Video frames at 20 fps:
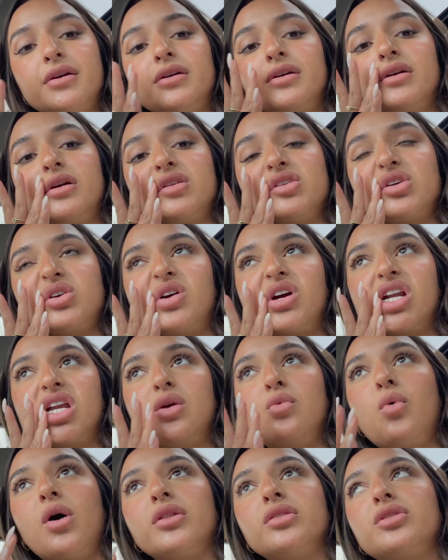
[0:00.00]
It's already
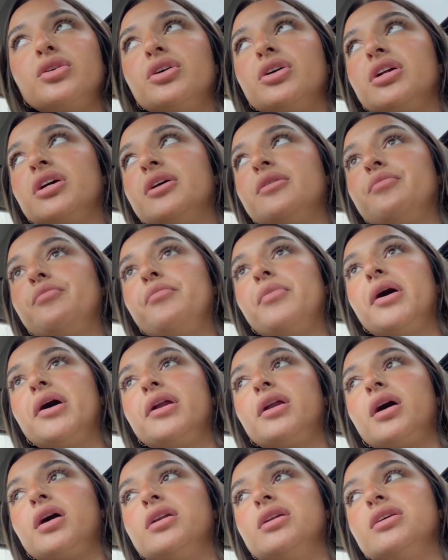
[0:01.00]
1.30 and
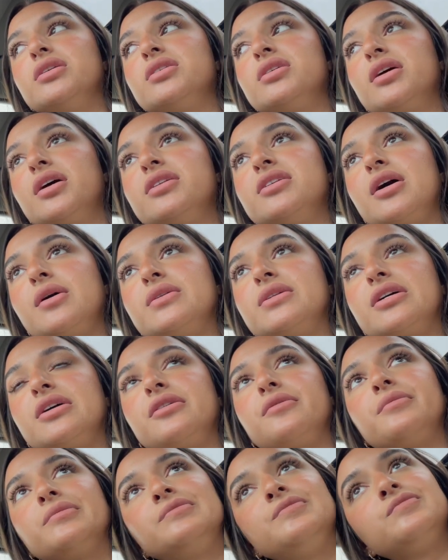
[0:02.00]
I need to get
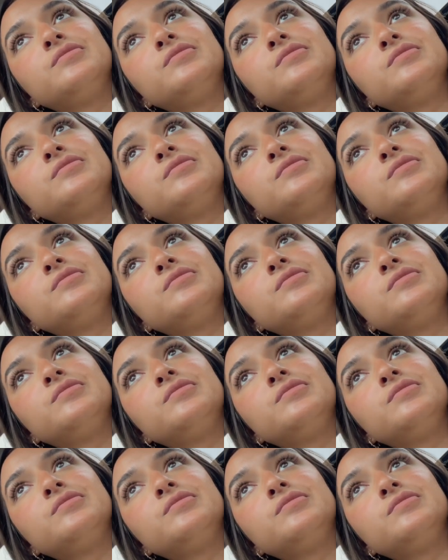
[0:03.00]
downtown.